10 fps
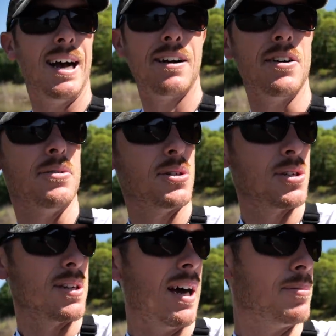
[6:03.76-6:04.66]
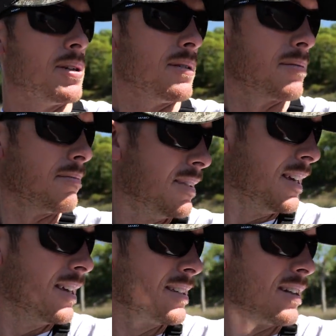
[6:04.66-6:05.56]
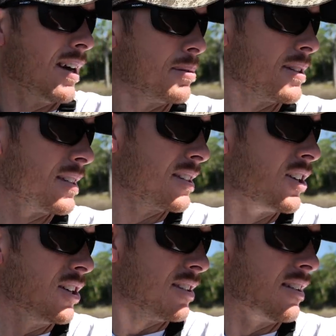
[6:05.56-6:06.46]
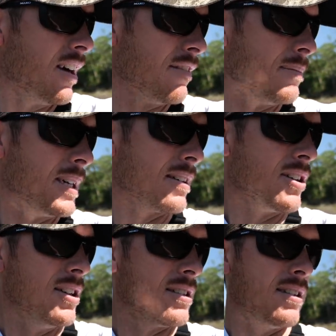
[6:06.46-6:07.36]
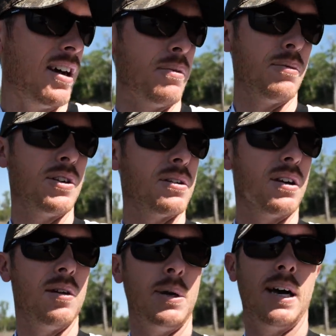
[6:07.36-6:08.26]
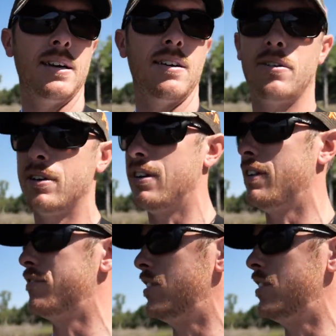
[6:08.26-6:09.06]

I don't know. There's just options. There's options. This is good stuff, man. Good stuff. I'm feeling good about it. Already caught a